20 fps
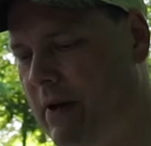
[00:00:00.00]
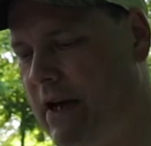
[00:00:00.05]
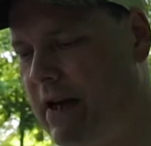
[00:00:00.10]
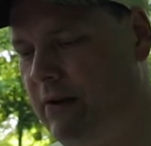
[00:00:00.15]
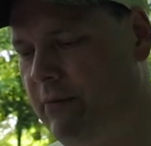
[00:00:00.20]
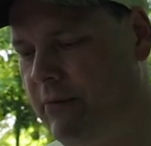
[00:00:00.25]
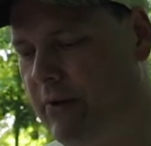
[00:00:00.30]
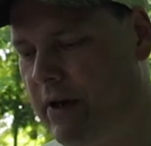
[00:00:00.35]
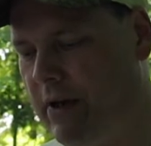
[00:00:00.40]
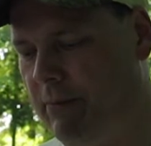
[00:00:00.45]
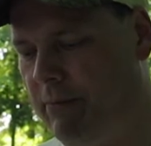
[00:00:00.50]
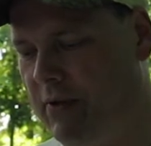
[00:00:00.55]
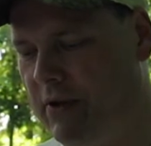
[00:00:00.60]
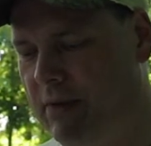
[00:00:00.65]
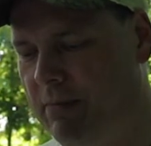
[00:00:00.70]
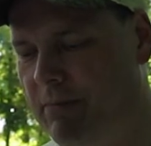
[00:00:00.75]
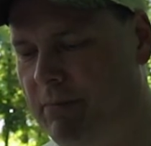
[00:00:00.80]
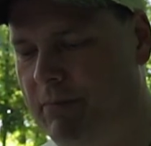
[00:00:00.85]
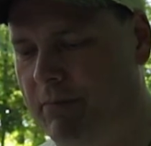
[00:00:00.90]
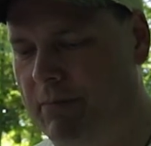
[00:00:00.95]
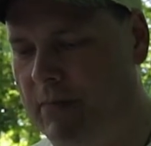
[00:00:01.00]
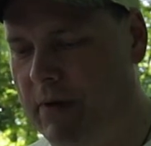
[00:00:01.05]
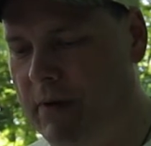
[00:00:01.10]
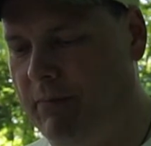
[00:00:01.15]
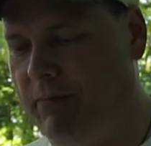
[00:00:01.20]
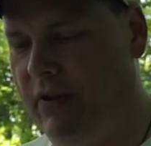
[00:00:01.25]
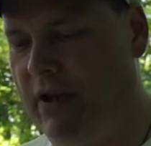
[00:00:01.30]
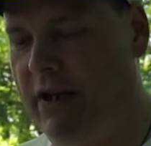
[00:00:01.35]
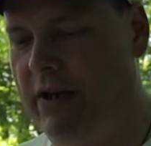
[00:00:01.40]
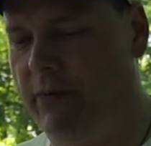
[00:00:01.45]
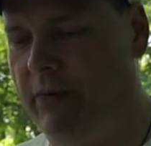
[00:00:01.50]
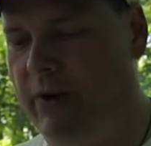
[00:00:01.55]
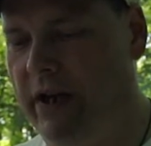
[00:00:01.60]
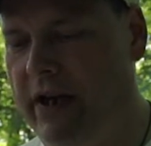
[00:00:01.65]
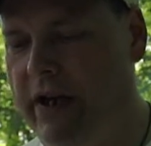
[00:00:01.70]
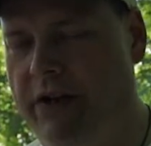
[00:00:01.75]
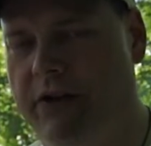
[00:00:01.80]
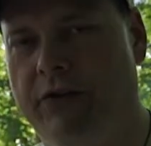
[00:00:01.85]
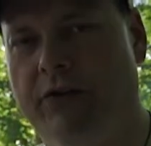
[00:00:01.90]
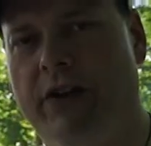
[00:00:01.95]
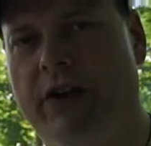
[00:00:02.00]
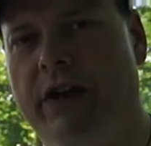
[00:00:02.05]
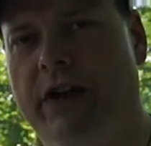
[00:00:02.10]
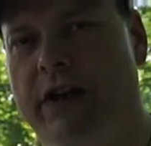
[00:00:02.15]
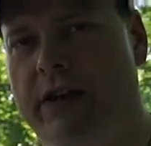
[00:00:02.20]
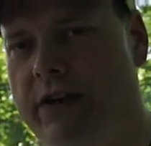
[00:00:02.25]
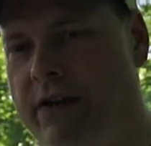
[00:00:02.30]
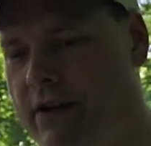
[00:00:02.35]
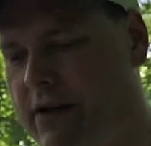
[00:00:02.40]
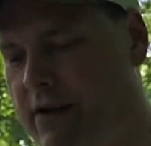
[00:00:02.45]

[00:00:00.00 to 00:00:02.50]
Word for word: pan away. Put a plate away, and you're done.